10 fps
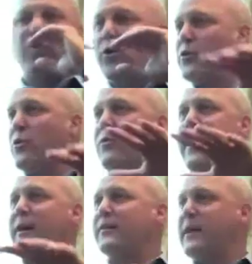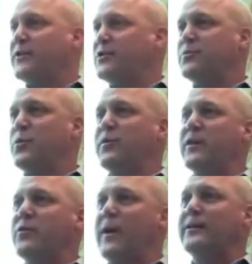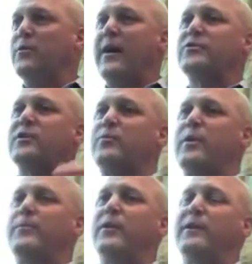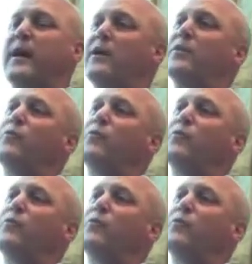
turned her around, and now she's moving in the right direction. And people are now getting